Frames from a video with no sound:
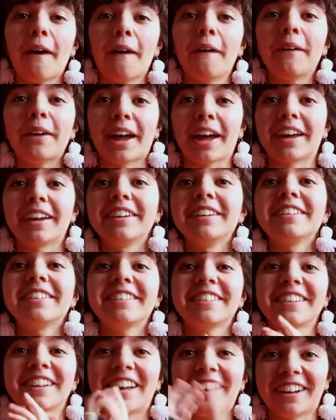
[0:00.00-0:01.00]
Okay,
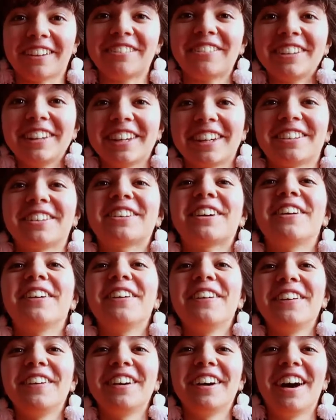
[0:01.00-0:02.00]
enough for the intro.
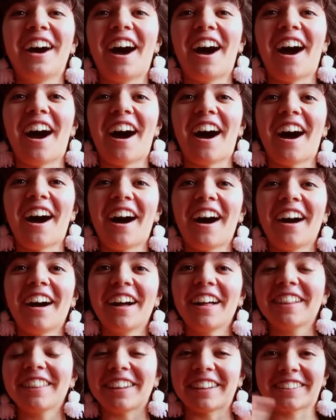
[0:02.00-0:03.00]

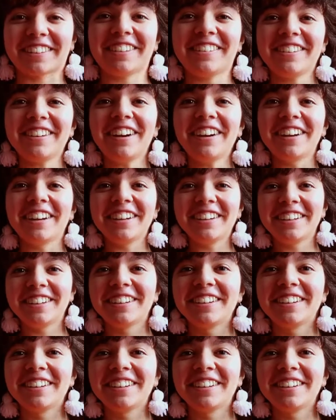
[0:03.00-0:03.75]
Let's get started.